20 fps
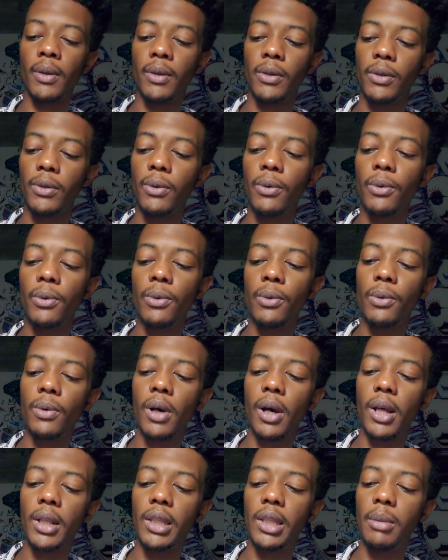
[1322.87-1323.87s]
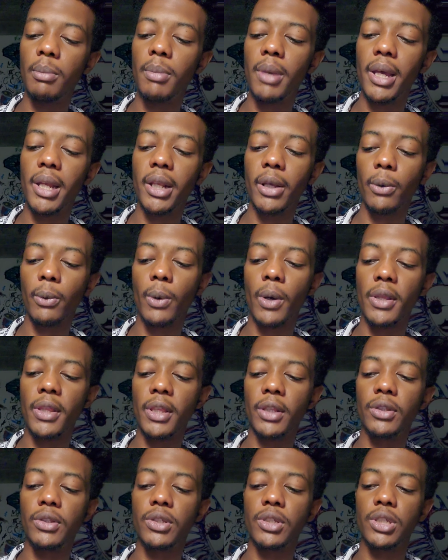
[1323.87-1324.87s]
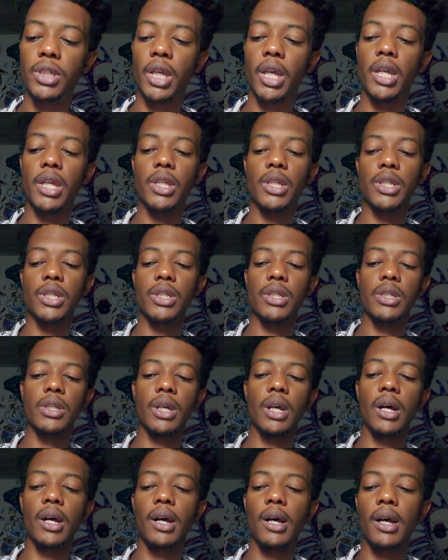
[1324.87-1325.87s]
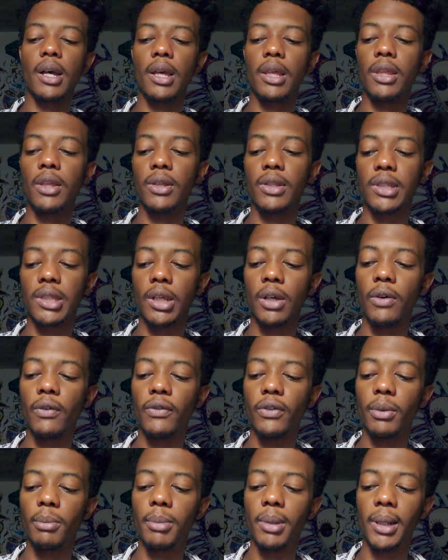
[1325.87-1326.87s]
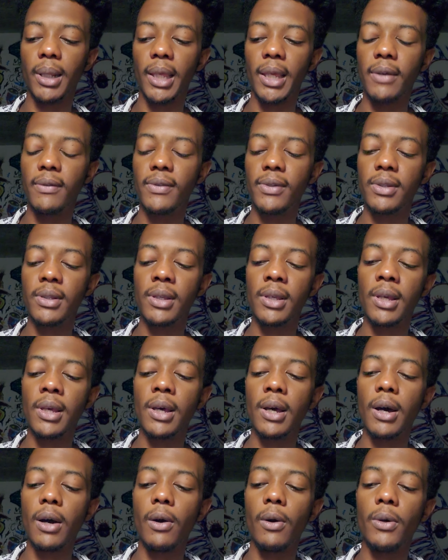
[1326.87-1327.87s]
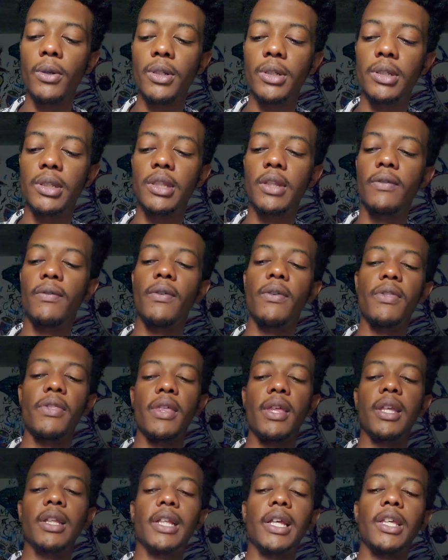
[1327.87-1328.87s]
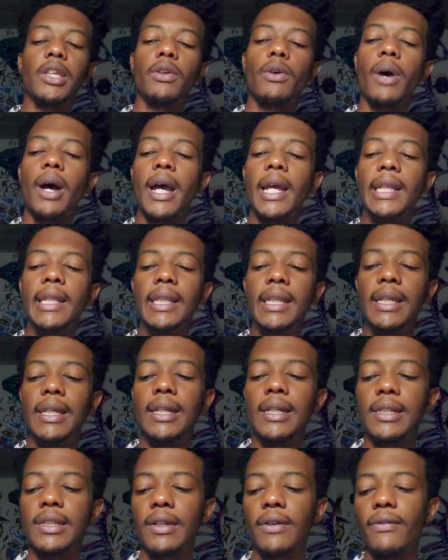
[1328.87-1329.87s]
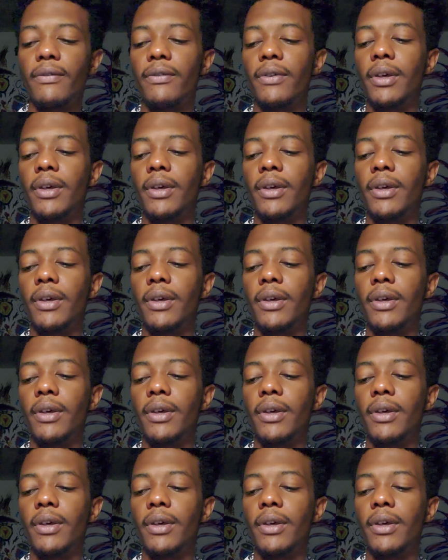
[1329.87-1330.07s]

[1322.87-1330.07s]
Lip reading: you are debating whether to change yourself, your beliefs, or just if you think like your ideas are